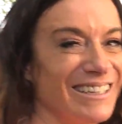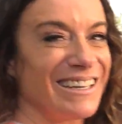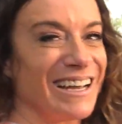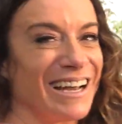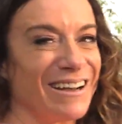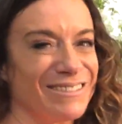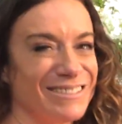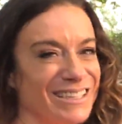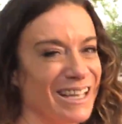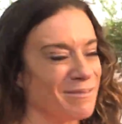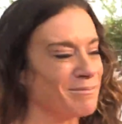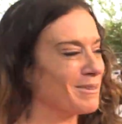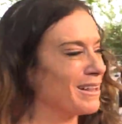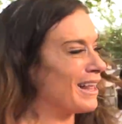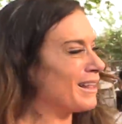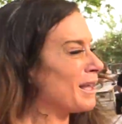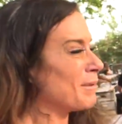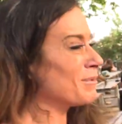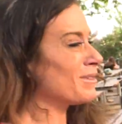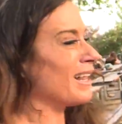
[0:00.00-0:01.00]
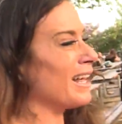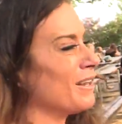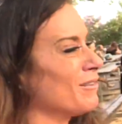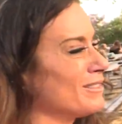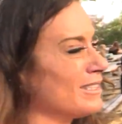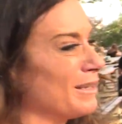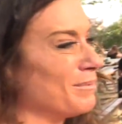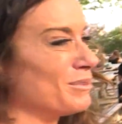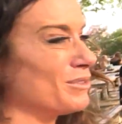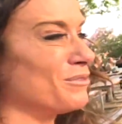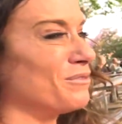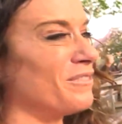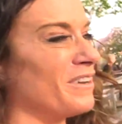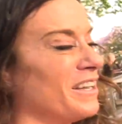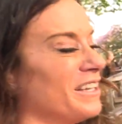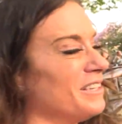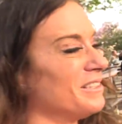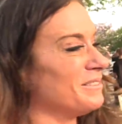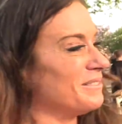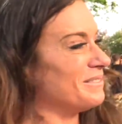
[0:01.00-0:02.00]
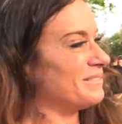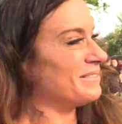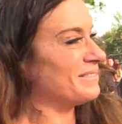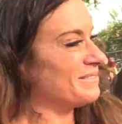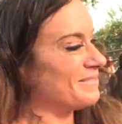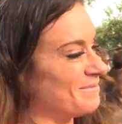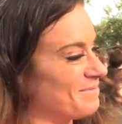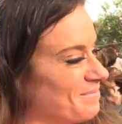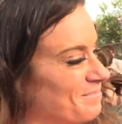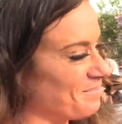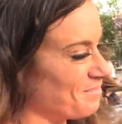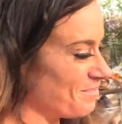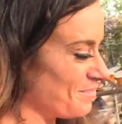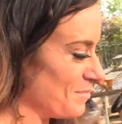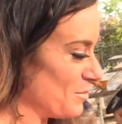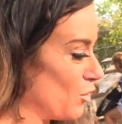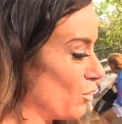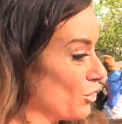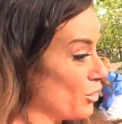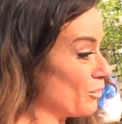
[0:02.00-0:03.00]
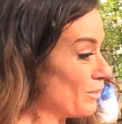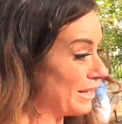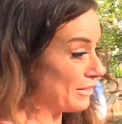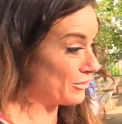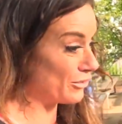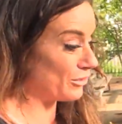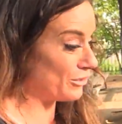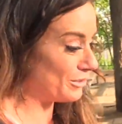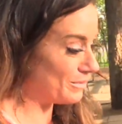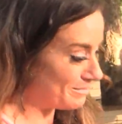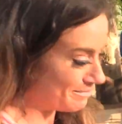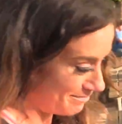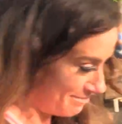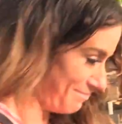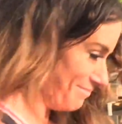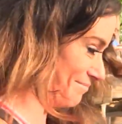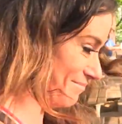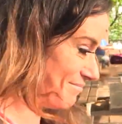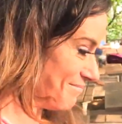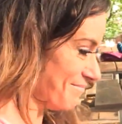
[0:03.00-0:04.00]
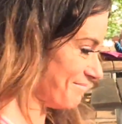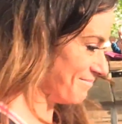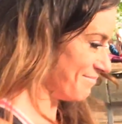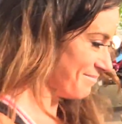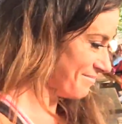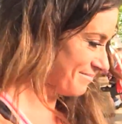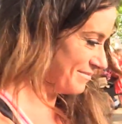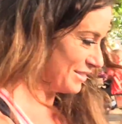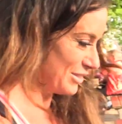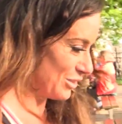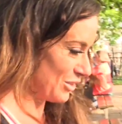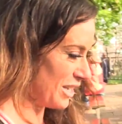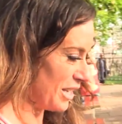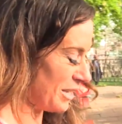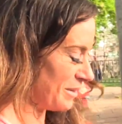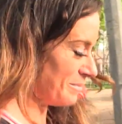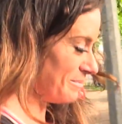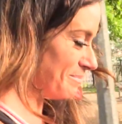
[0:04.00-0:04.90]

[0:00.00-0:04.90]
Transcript: I'm glad I was able to fight or to wrestle. So yeah.